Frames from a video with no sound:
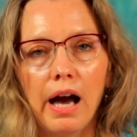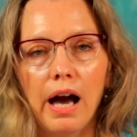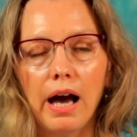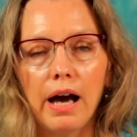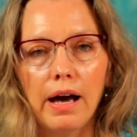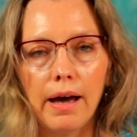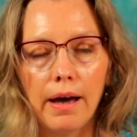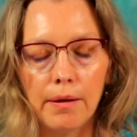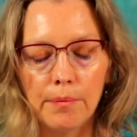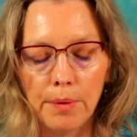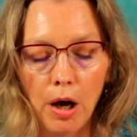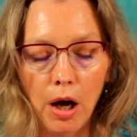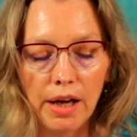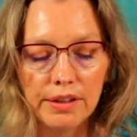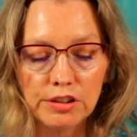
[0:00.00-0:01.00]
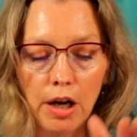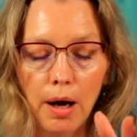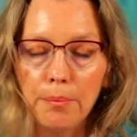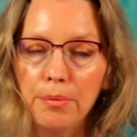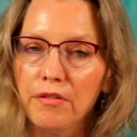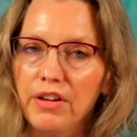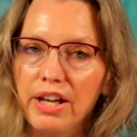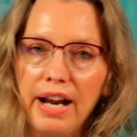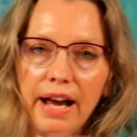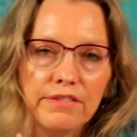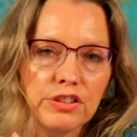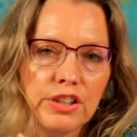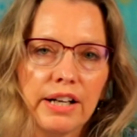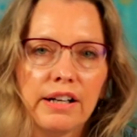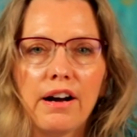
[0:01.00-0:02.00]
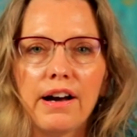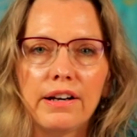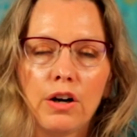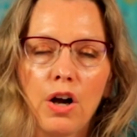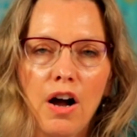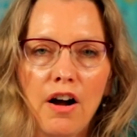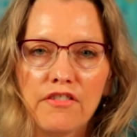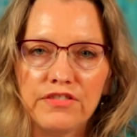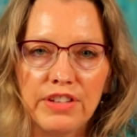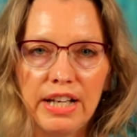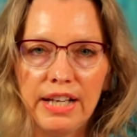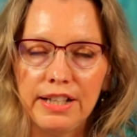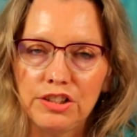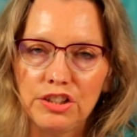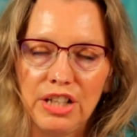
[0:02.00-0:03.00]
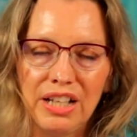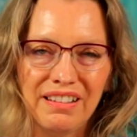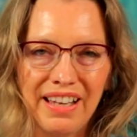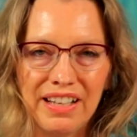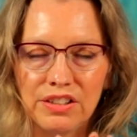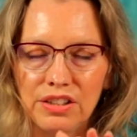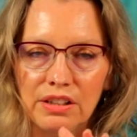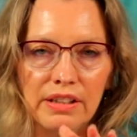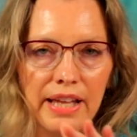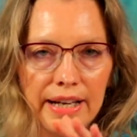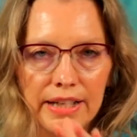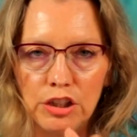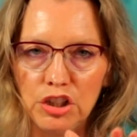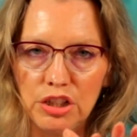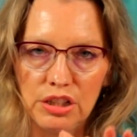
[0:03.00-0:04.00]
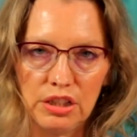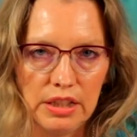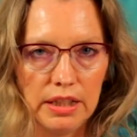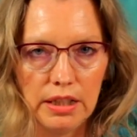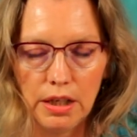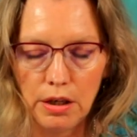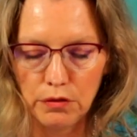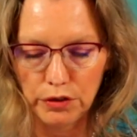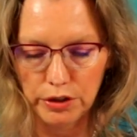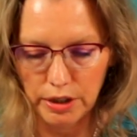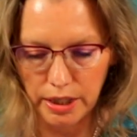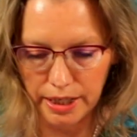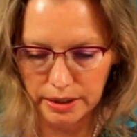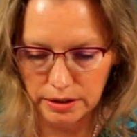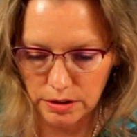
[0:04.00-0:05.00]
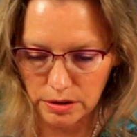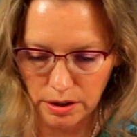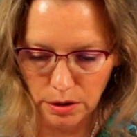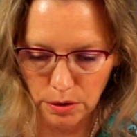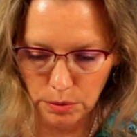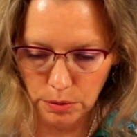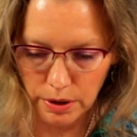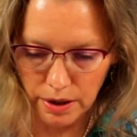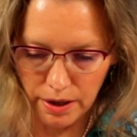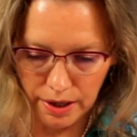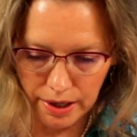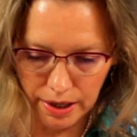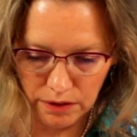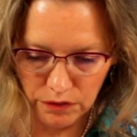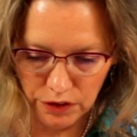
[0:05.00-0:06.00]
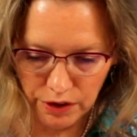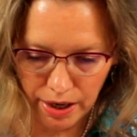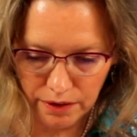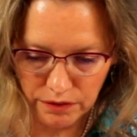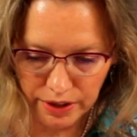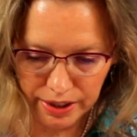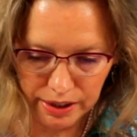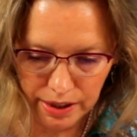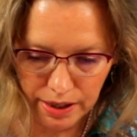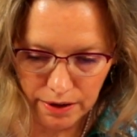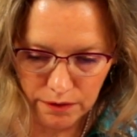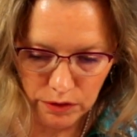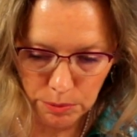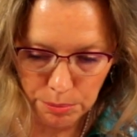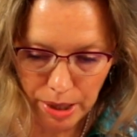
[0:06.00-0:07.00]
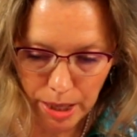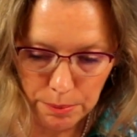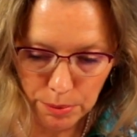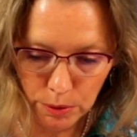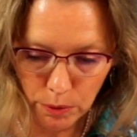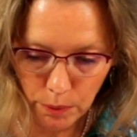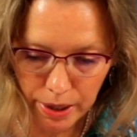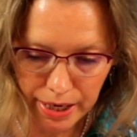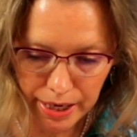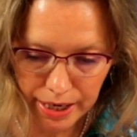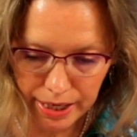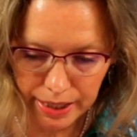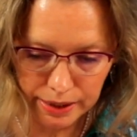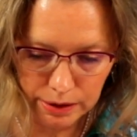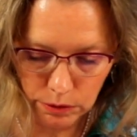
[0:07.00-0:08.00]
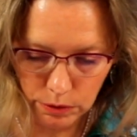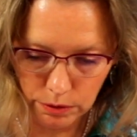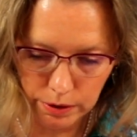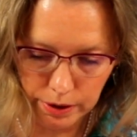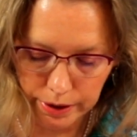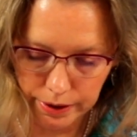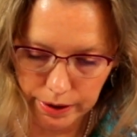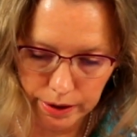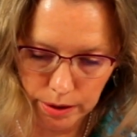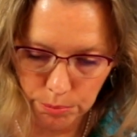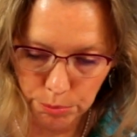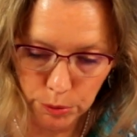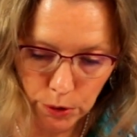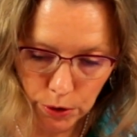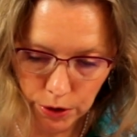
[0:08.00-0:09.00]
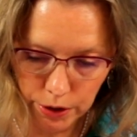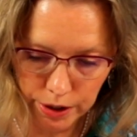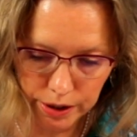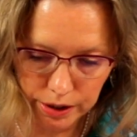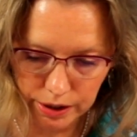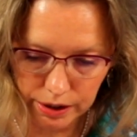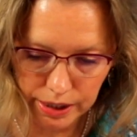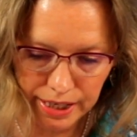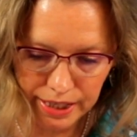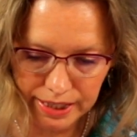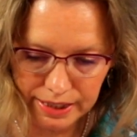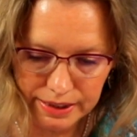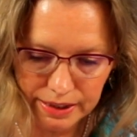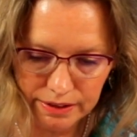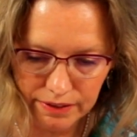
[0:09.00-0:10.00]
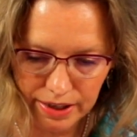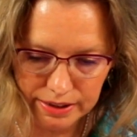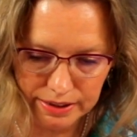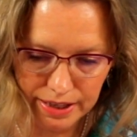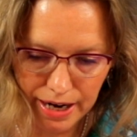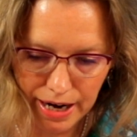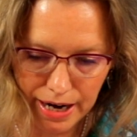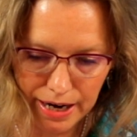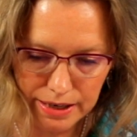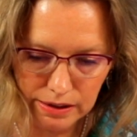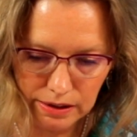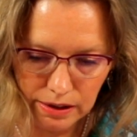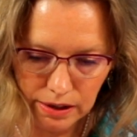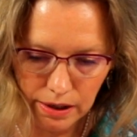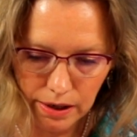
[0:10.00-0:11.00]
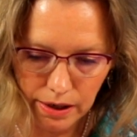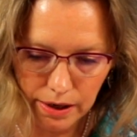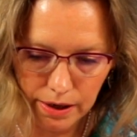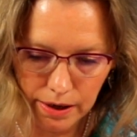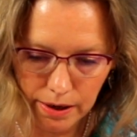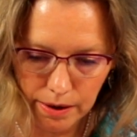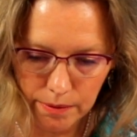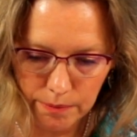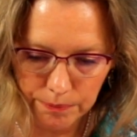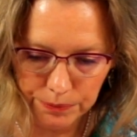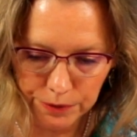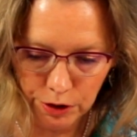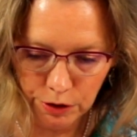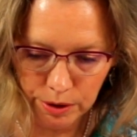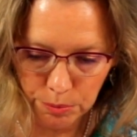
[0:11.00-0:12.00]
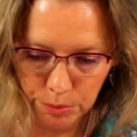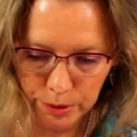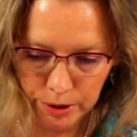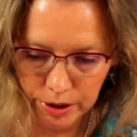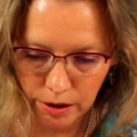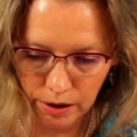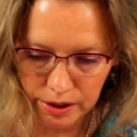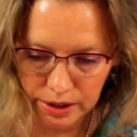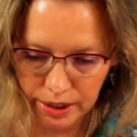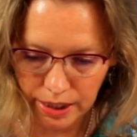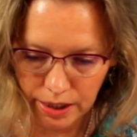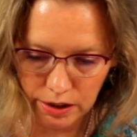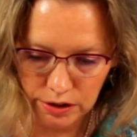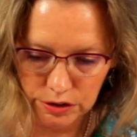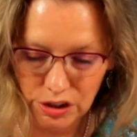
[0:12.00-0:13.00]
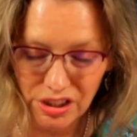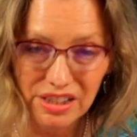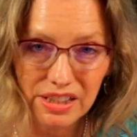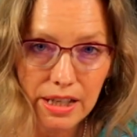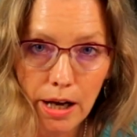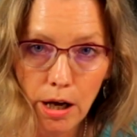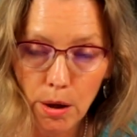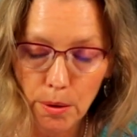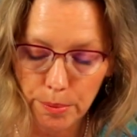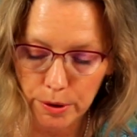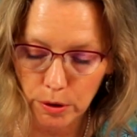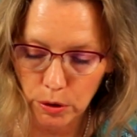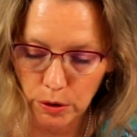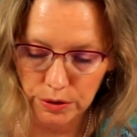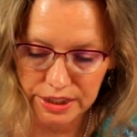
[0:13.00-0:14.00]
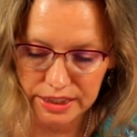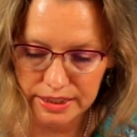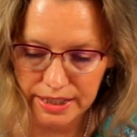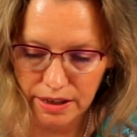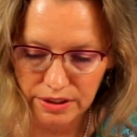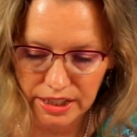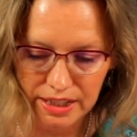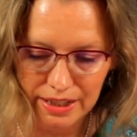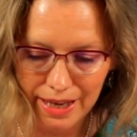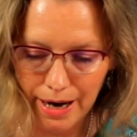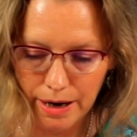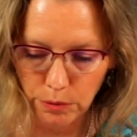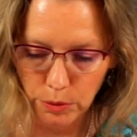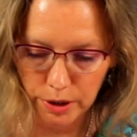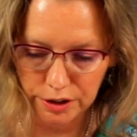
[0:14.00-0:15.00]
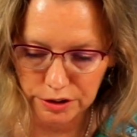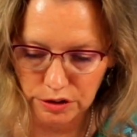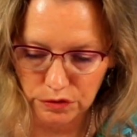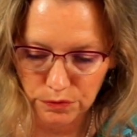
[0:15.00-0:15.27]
on top of it after I got it all finished, and let it just sit overnight. So if you have like a heavy paperweight or a book, anything like that, you can put on there just to help hold it down, and that worked